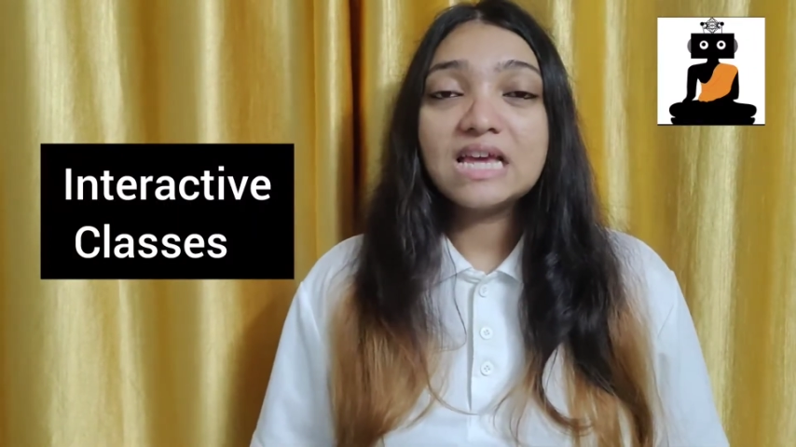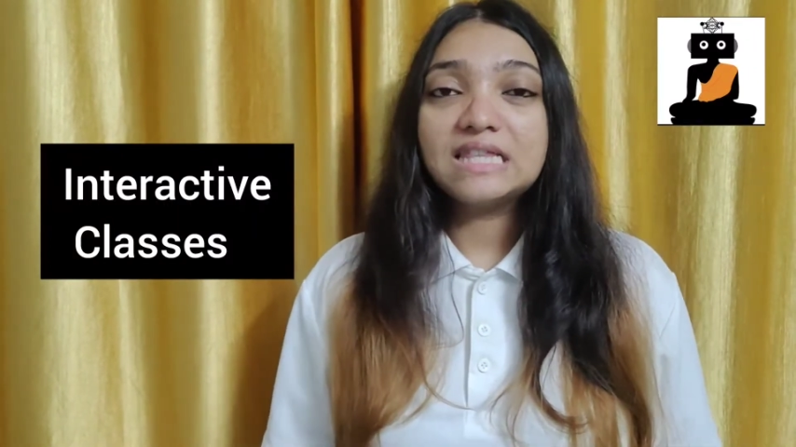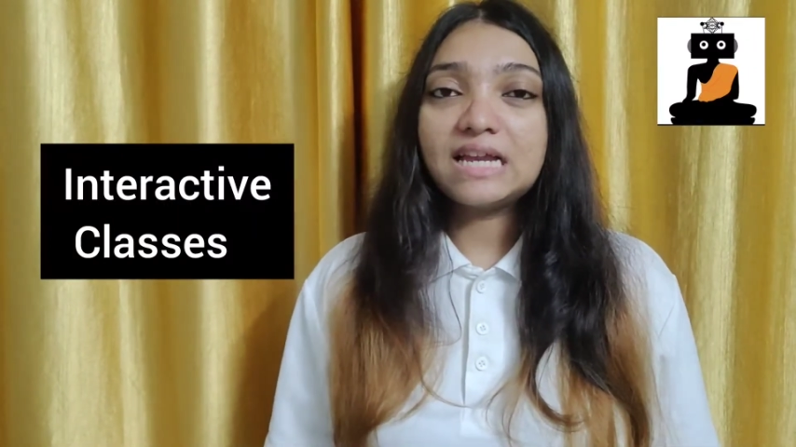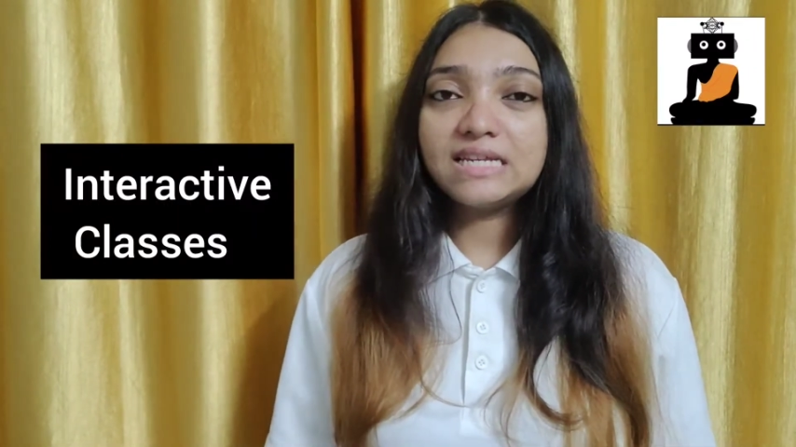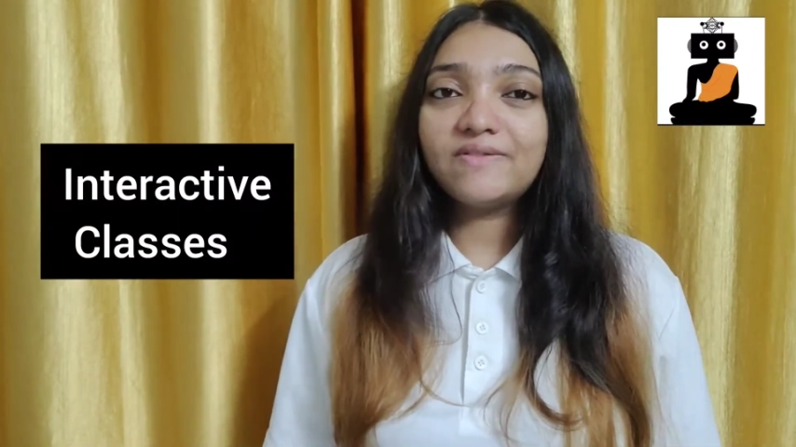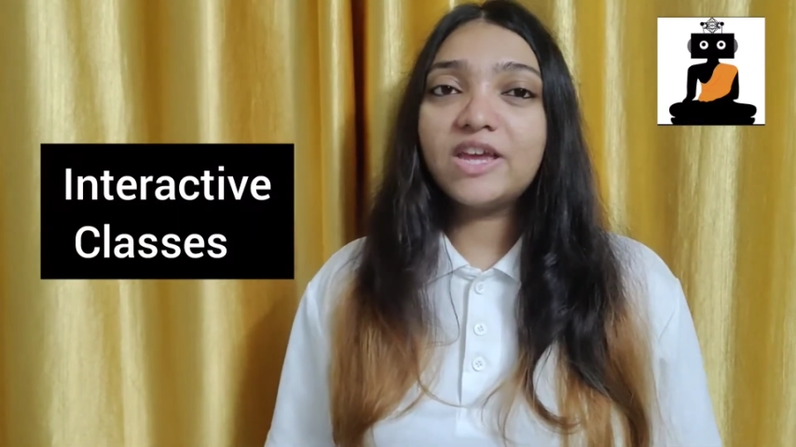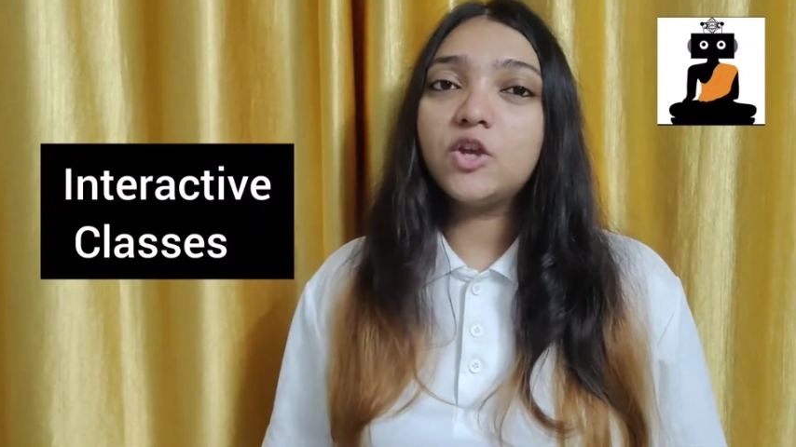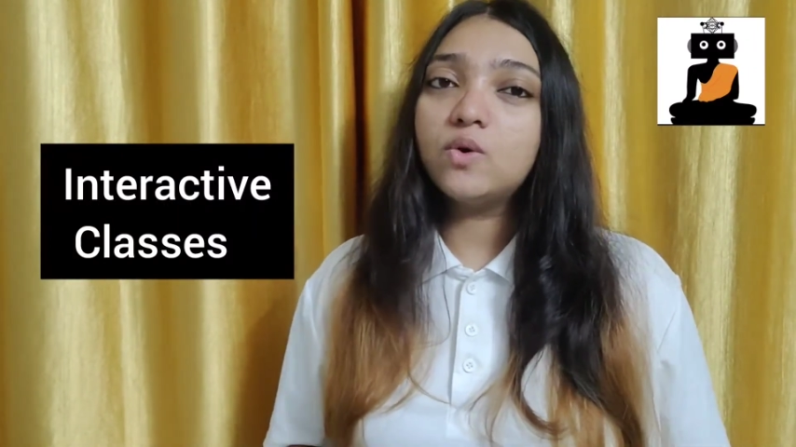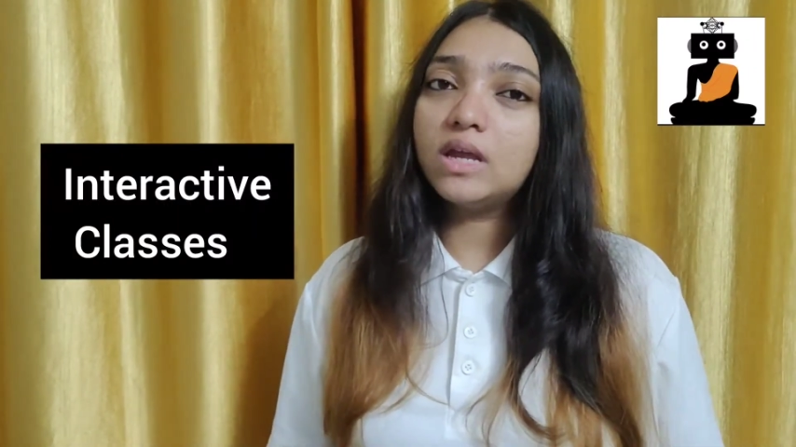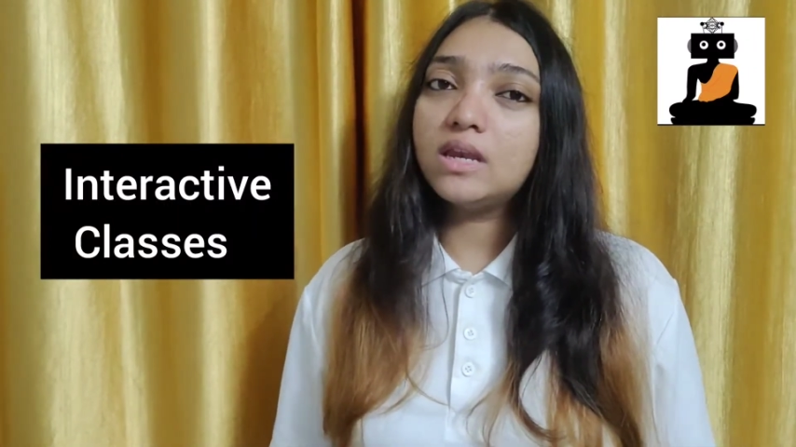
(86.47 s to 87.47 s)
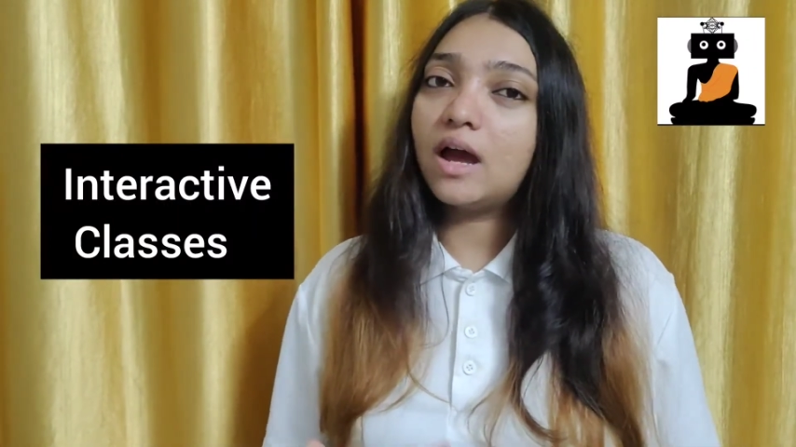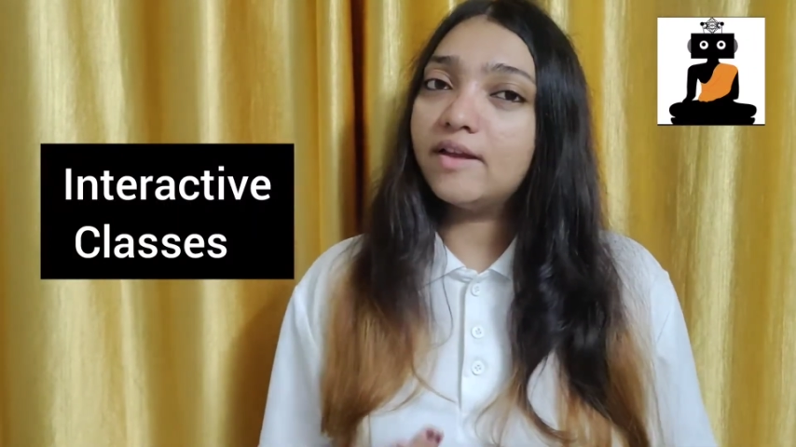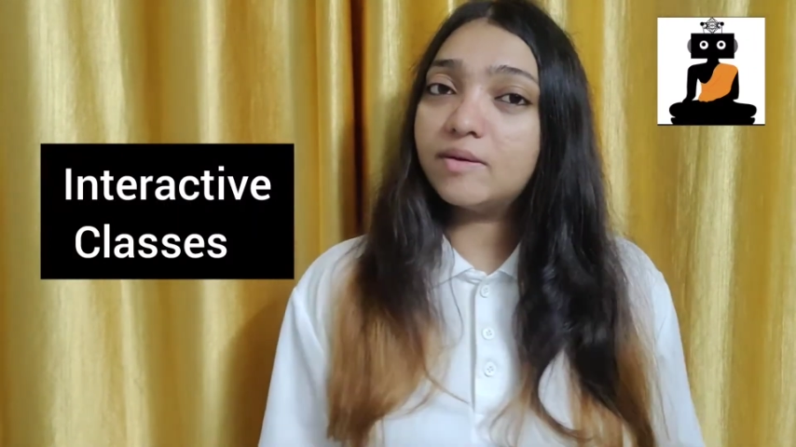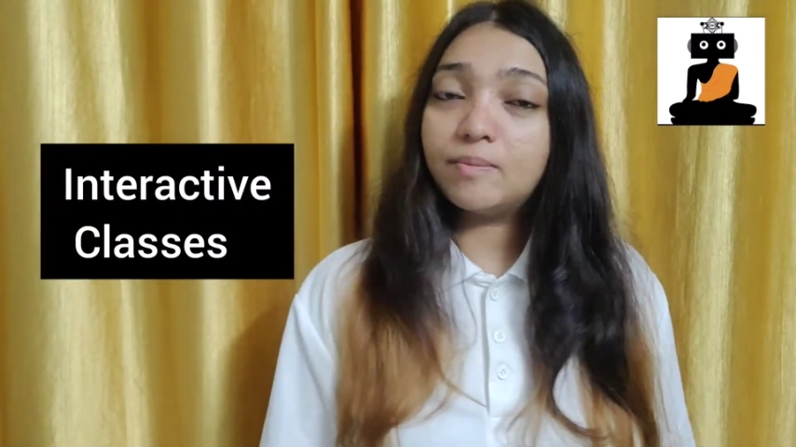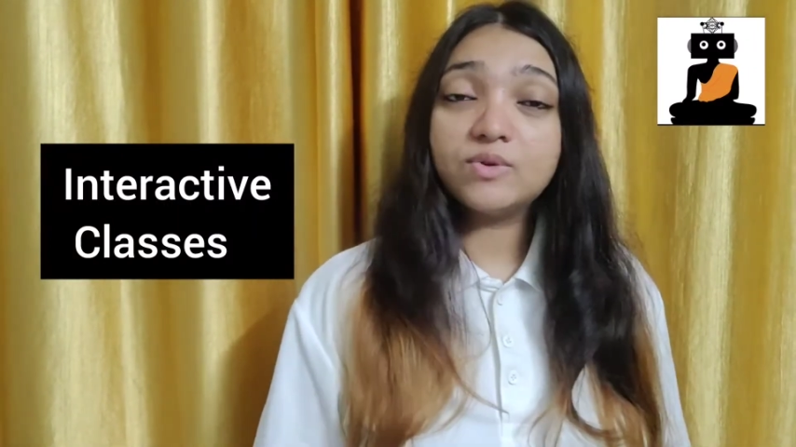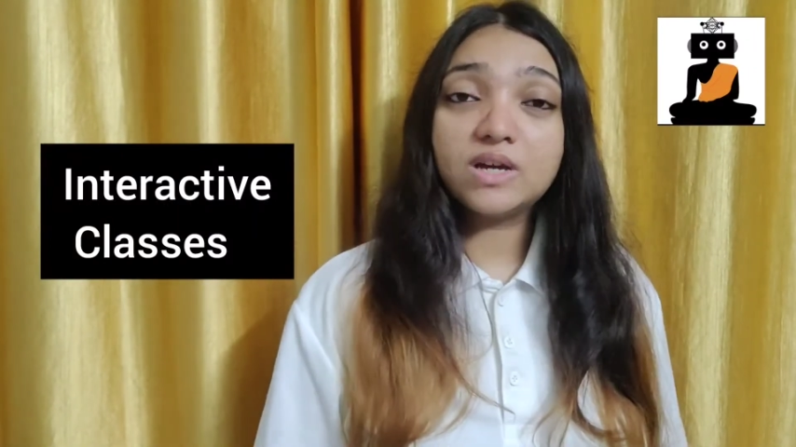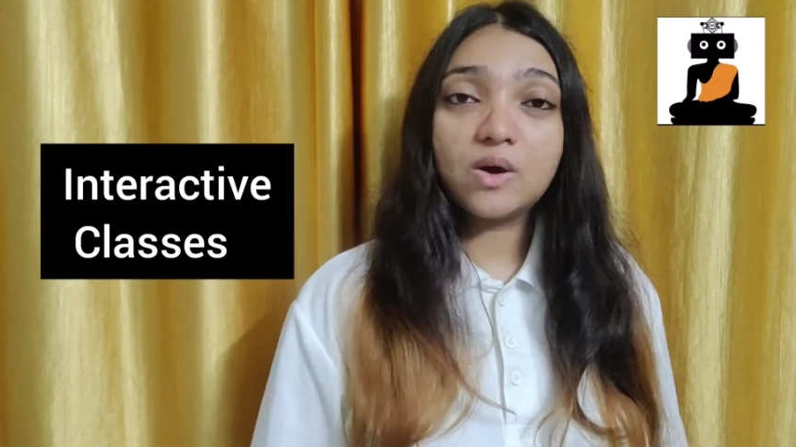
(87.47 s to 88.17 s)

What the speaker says: That is why you can either pose a